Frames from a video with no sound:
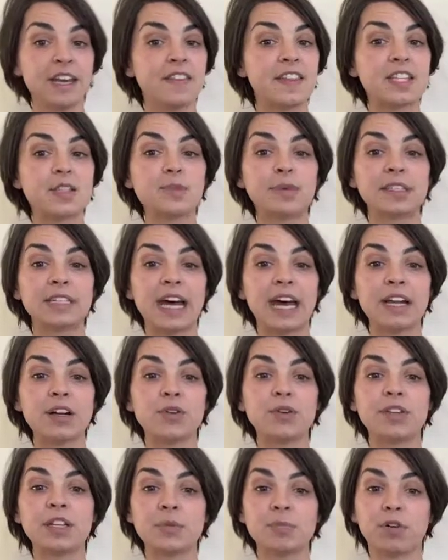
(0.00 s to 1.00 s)
This will not
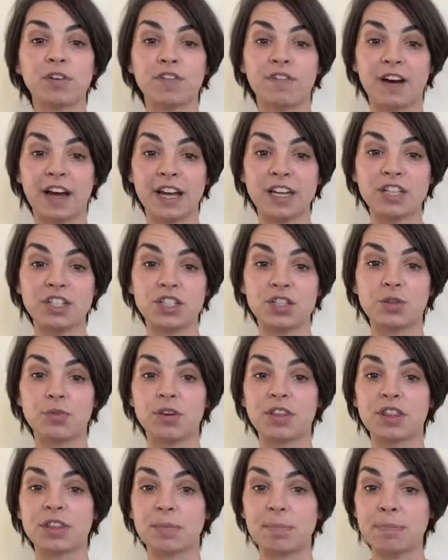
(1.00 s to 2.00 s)
only provide you
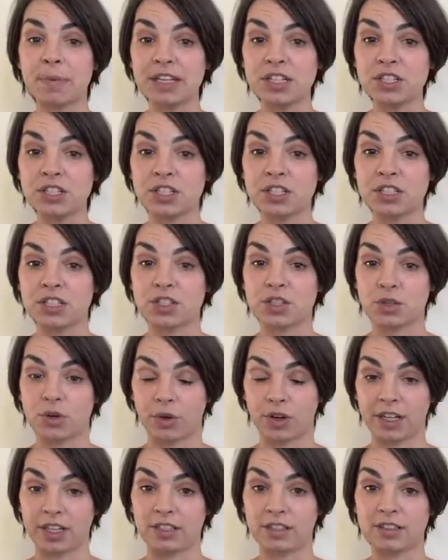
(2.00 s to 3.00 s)
with the mentioned
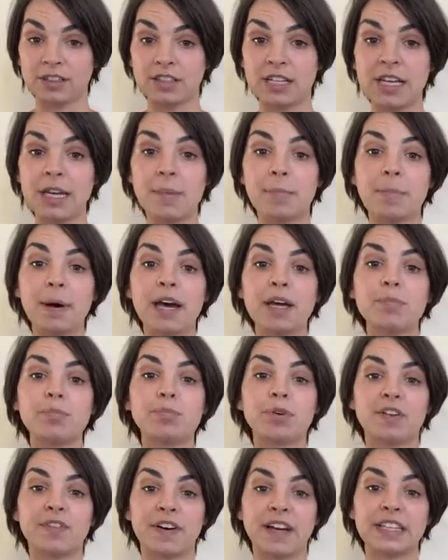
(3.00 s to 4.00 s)
tutorial, but
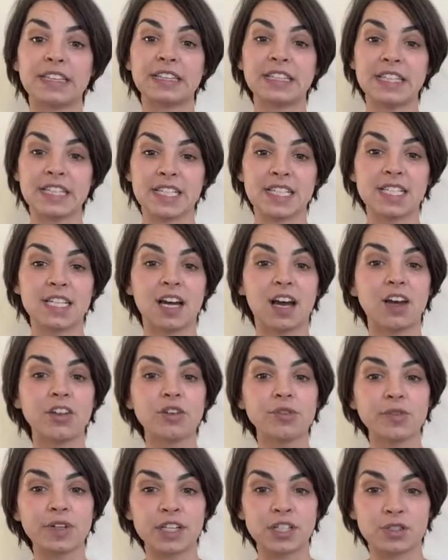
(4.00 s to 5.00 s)
provide links to
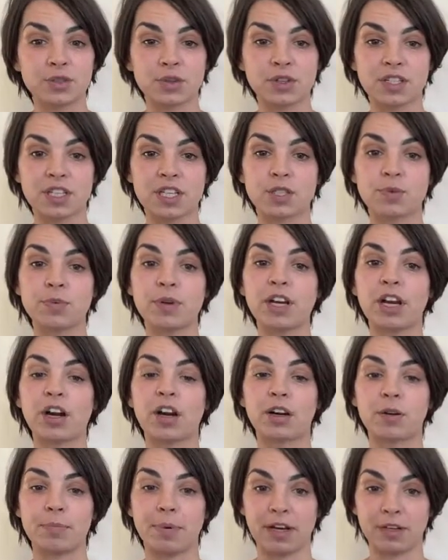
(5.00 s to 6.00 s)
other resources we
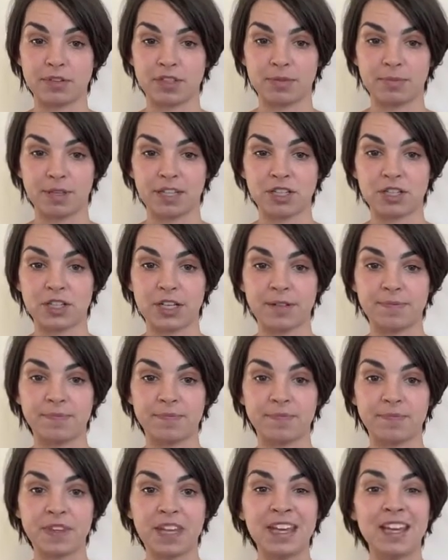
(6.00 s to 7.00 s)
are about to mention.
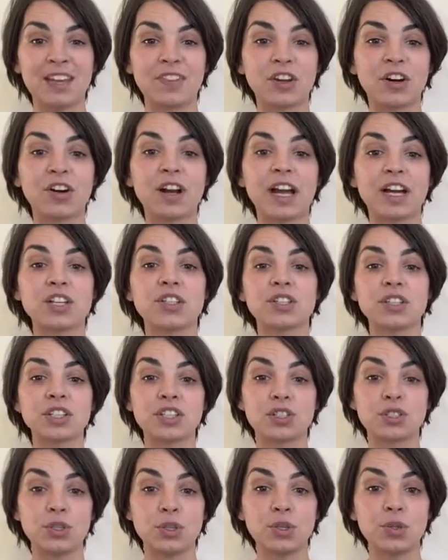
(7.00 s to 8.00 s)
There are actually
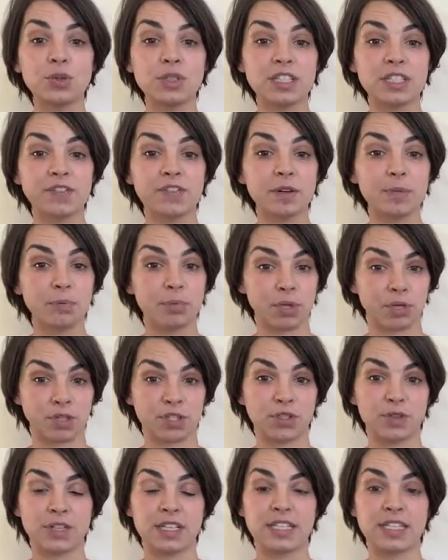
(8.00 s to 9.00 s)
two different
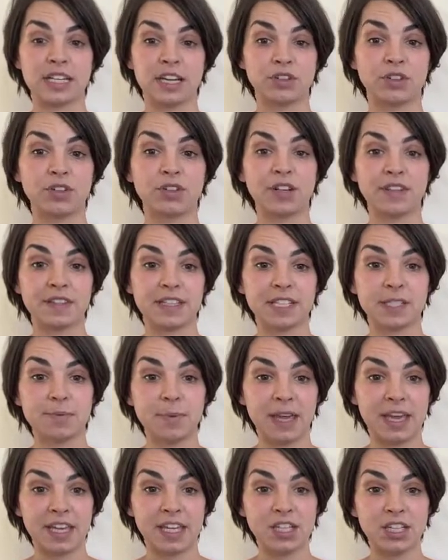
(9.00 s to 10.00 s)
books you can download on this
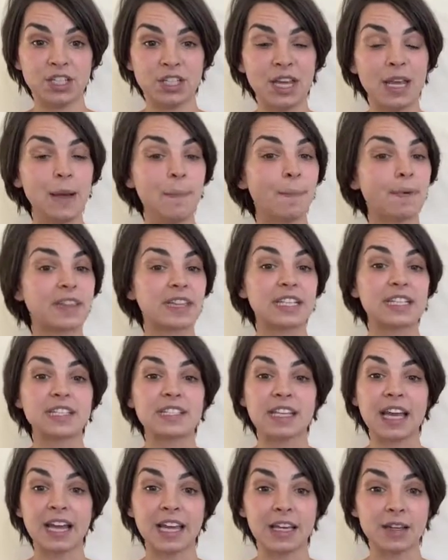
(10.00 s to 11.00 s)
page, but the
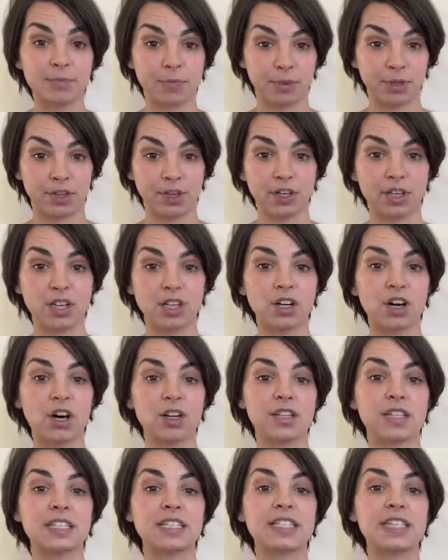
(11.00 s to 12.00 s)
second book,
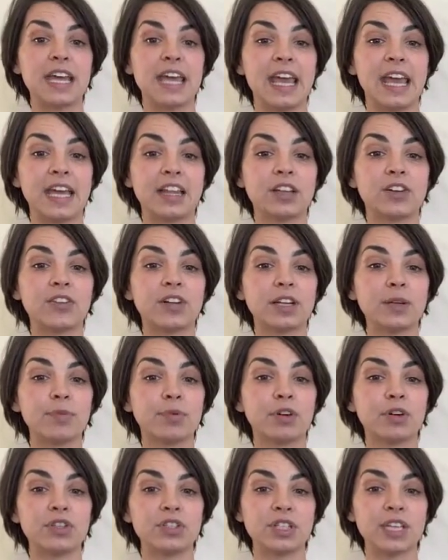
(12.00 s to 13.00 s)
called Tailoring
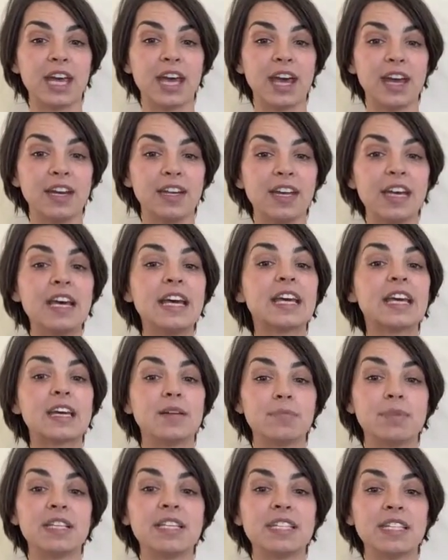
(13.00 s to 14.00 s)
progeCAD,
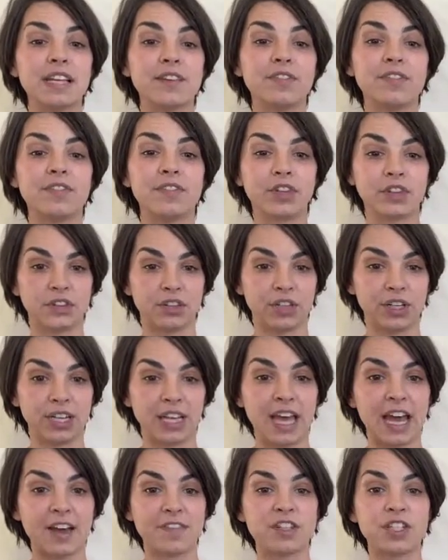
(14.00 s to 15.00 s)
can be saved for
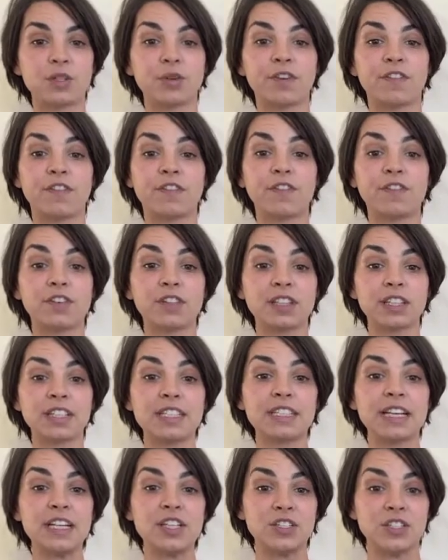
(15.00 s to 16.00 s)
learning after you have fully
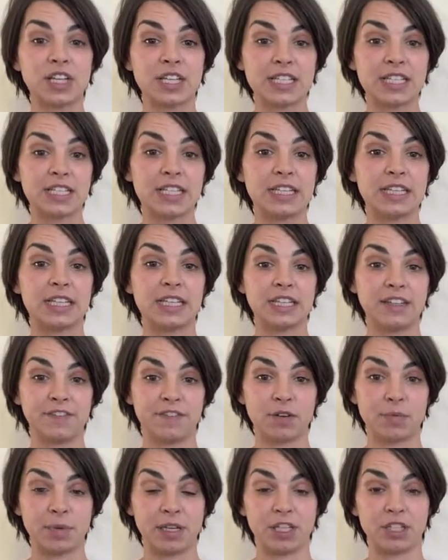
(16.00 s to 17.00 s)
digested the
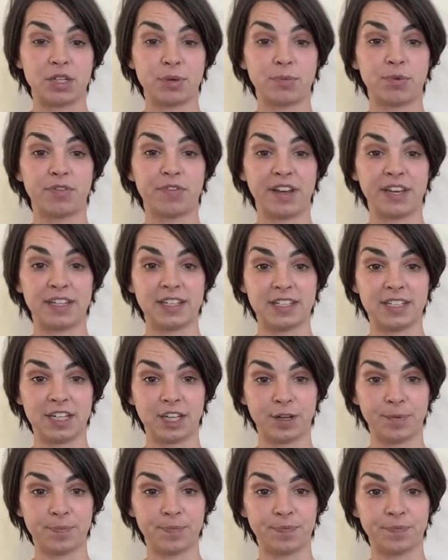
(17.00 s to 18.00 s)
information provided
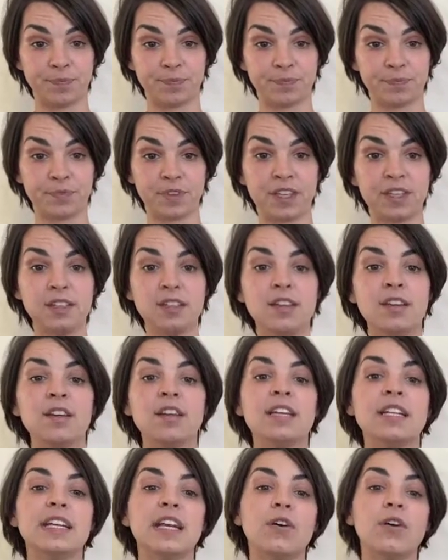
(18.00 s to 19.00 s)
here.
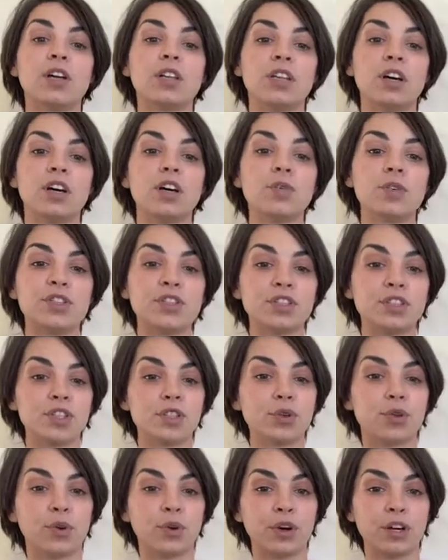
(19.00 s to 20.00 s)
Now, along with the
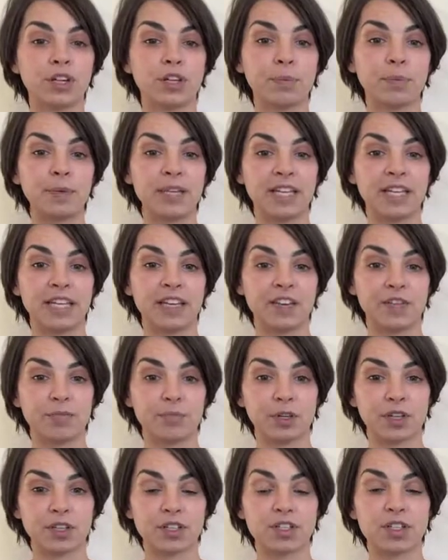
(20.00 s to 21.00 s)
tutorial PDF
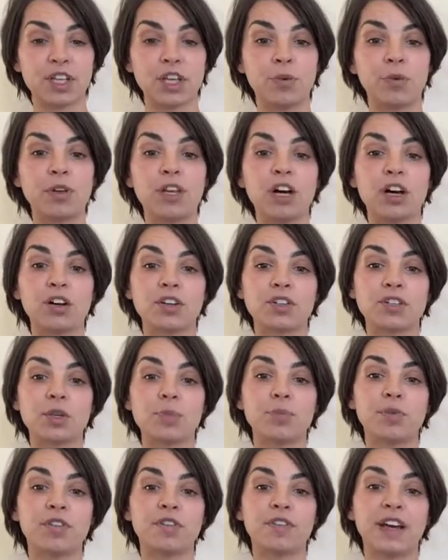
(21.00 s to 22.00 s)
books, we also
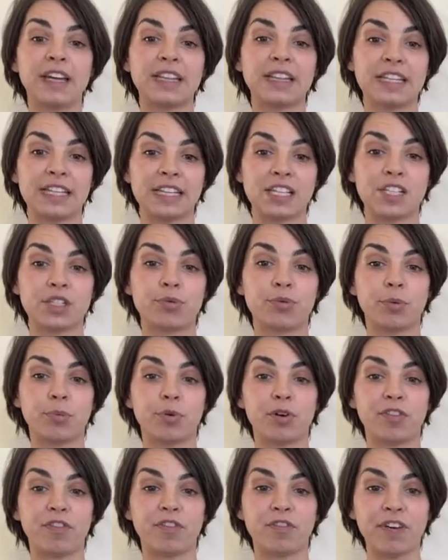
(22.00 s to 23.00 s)
provide links to a
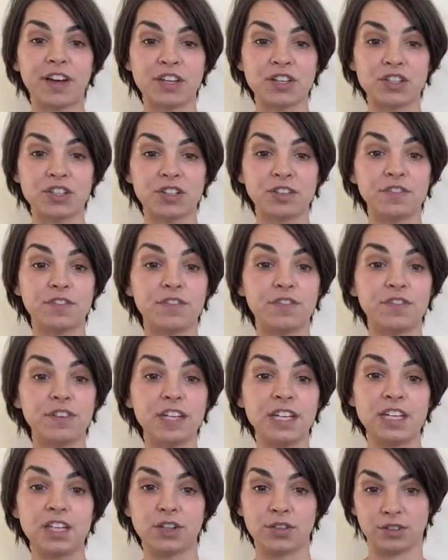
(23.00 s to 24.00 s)
professional
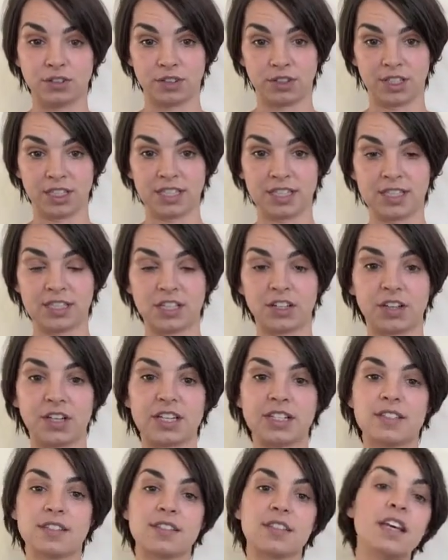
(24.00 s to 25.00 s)
video learning
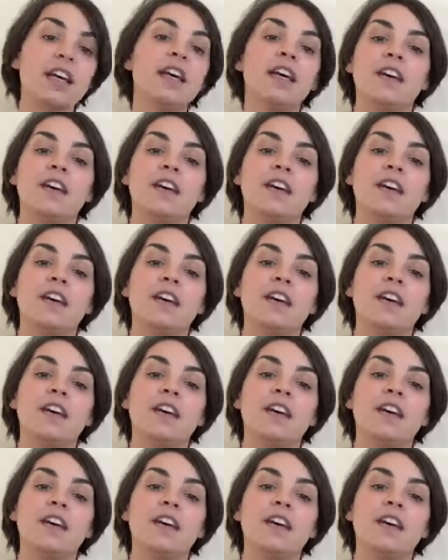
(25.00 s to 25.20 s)
series.